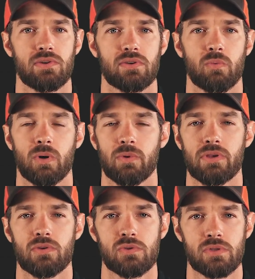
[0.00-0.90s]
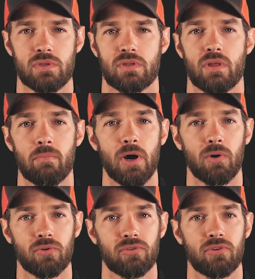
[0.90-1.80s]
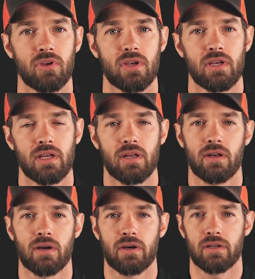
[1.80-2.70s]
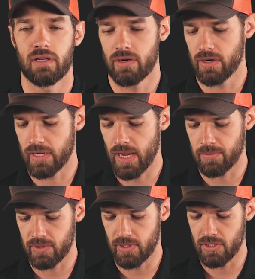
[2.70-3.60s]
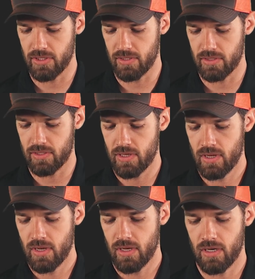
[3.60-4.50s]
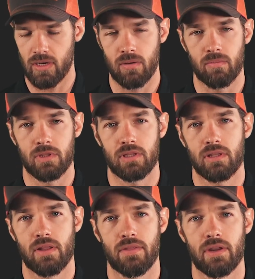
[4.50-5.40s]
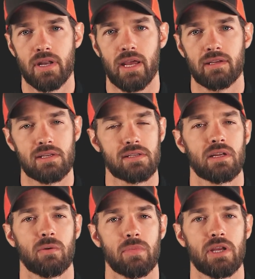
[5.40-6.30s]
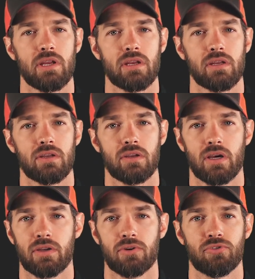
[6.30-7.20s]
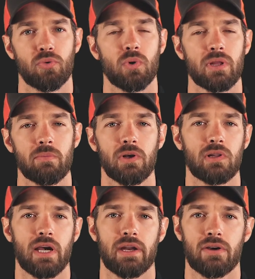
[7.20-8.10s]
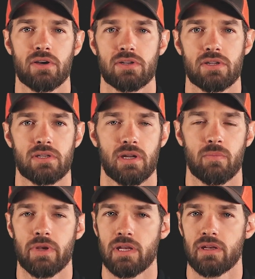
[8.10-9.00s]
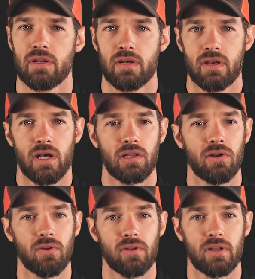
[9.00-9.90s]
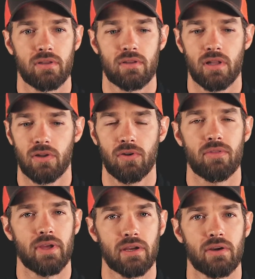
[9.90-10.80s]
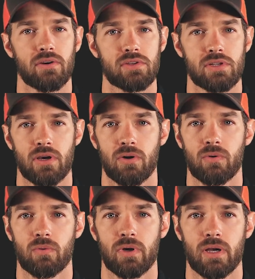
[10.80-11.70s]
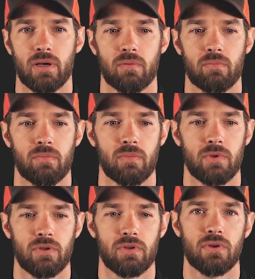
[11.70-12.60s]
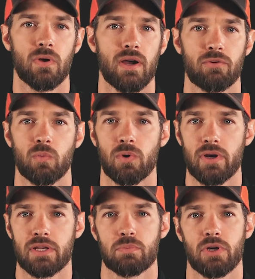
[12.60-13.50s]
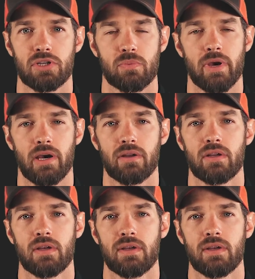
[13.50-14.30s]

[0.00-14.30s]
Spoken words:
what we use the most in our encapsulations. The next is going to be your 20 mil liner. It's just going to be a little thicker, so you don't have to worry as much about